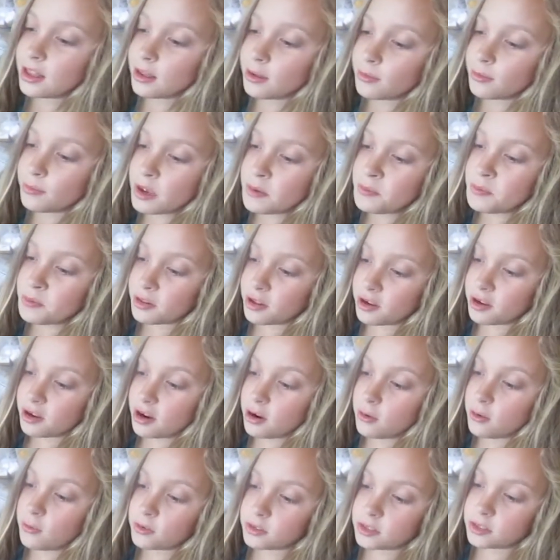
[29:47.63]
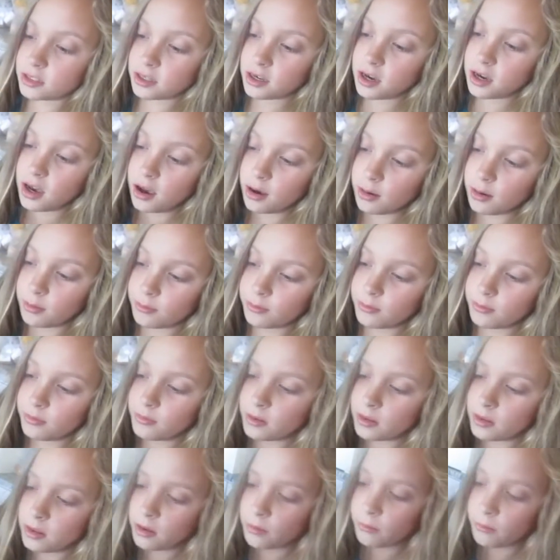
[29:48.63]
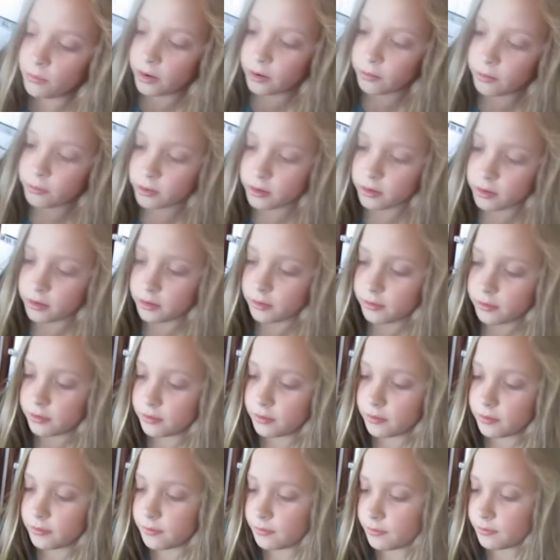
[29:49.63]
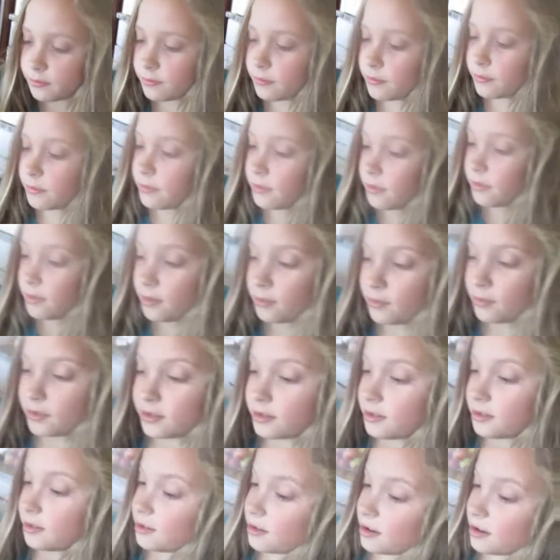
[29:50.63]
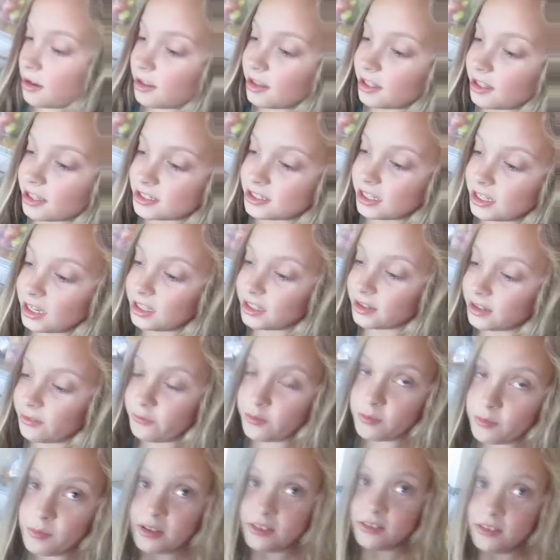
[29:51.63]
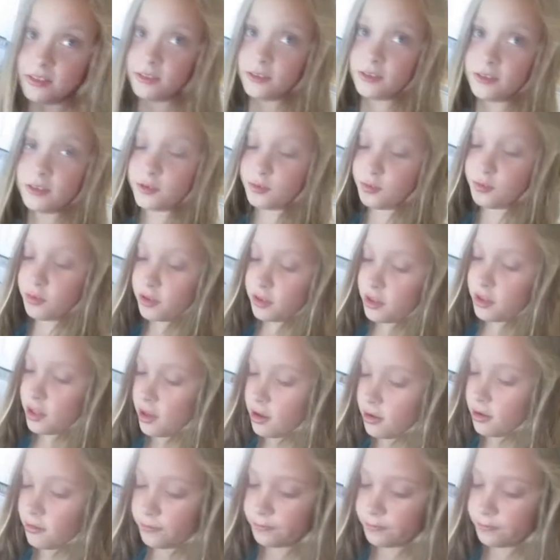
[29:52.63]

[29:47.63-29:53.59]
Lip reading: people are going to come, but we're like kind of excited for my sister's birthday.